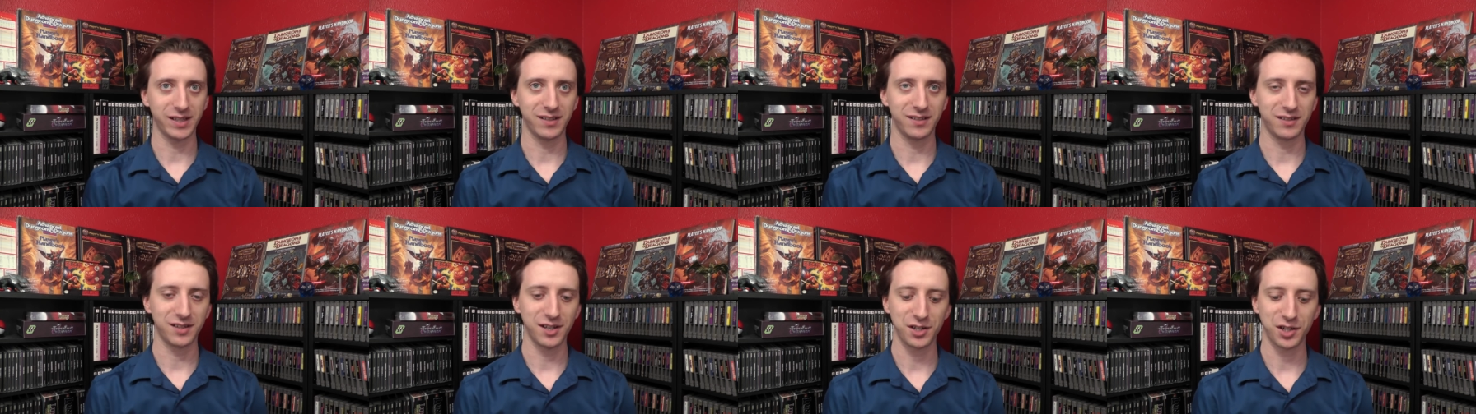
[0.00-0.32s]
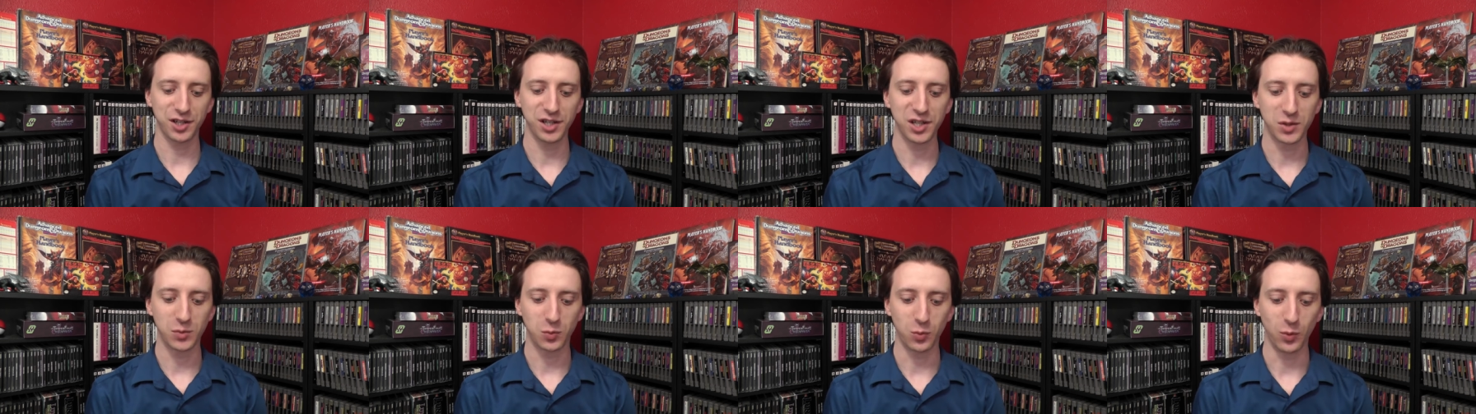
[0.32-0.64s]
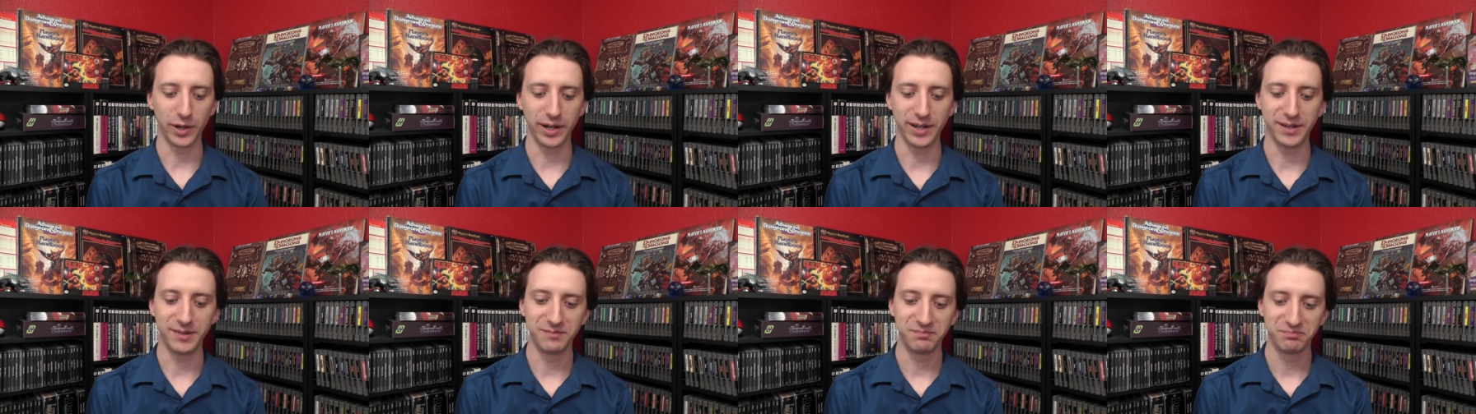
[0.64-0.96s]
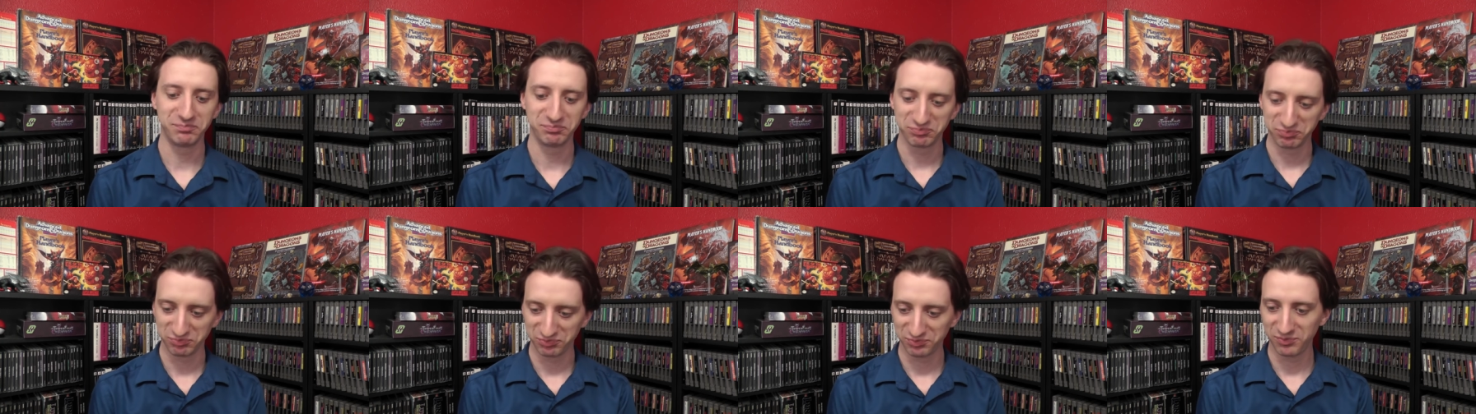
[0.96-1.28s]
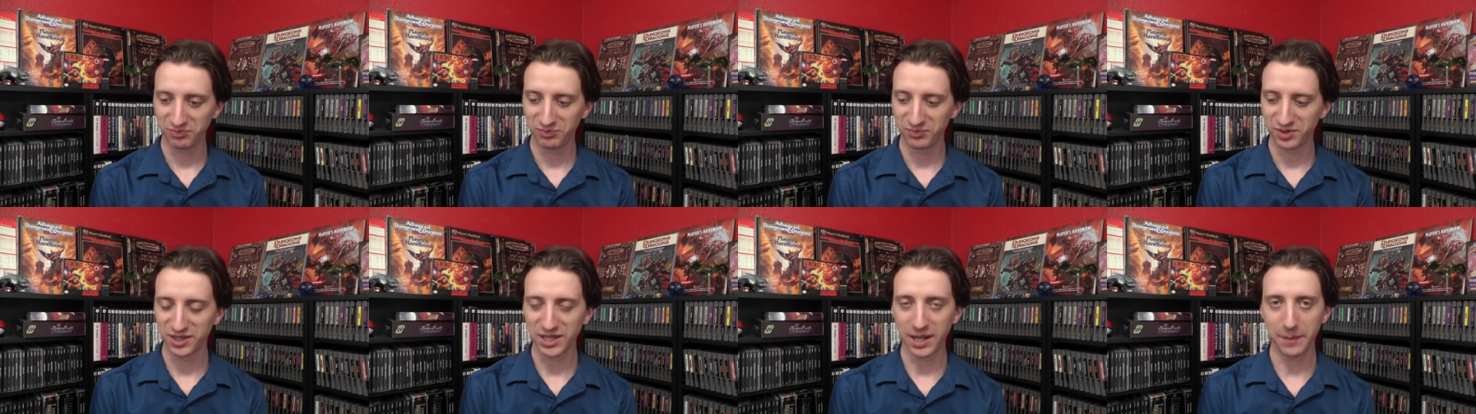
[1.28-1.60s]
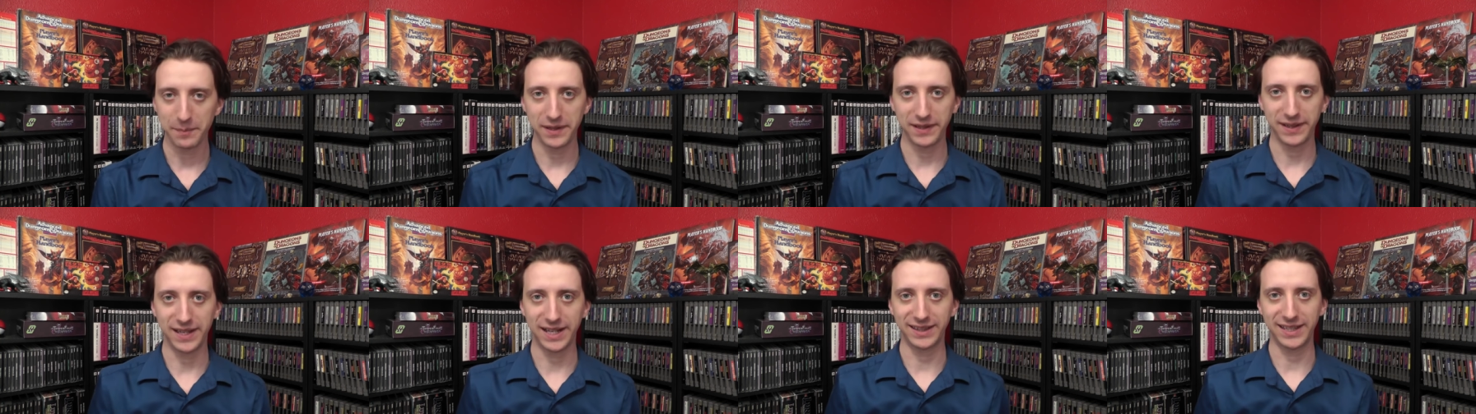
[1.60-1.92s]
decisions when
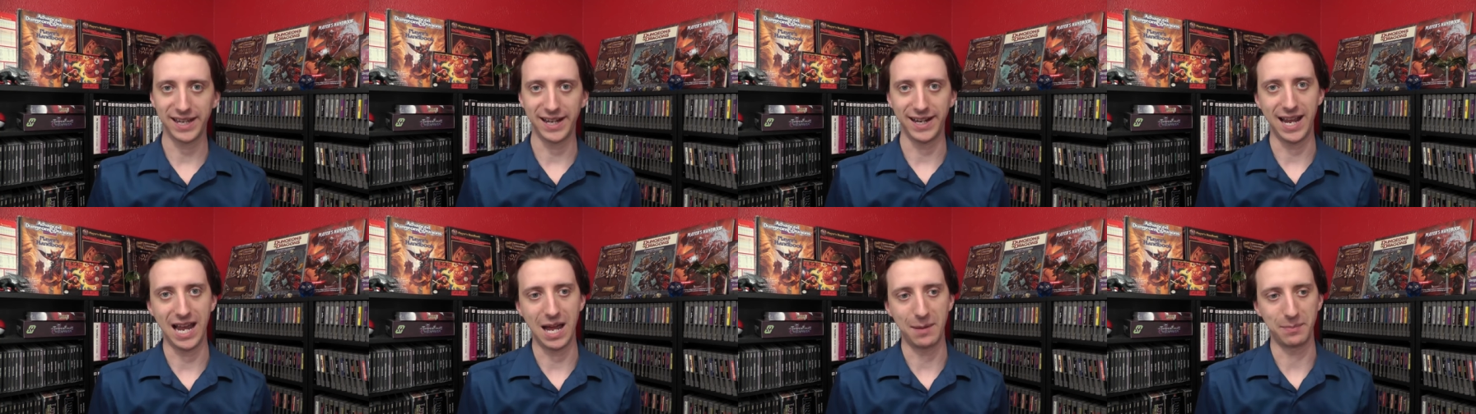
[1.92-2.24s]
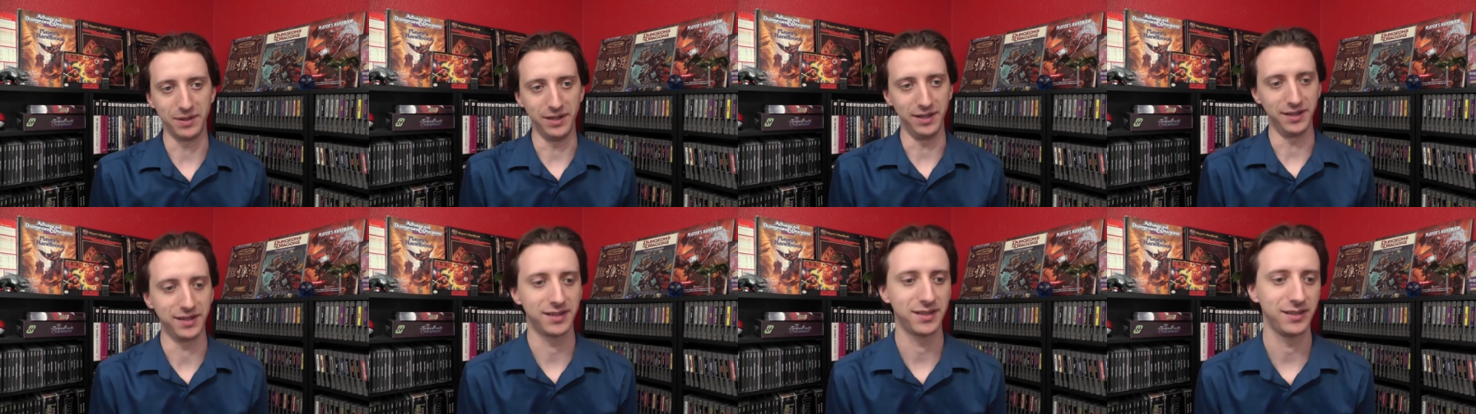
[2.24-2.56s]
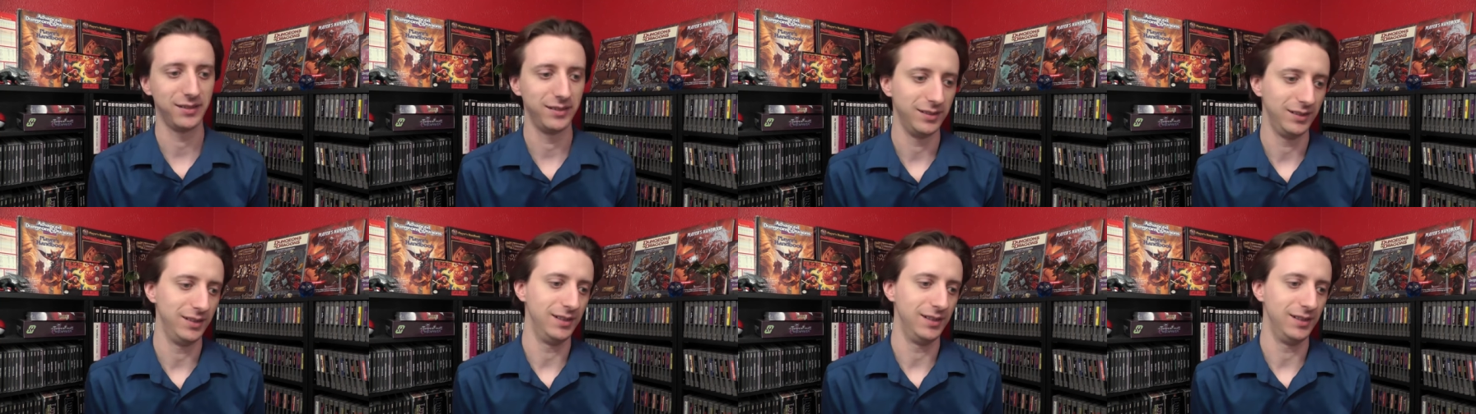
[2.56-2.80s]
something like that happens.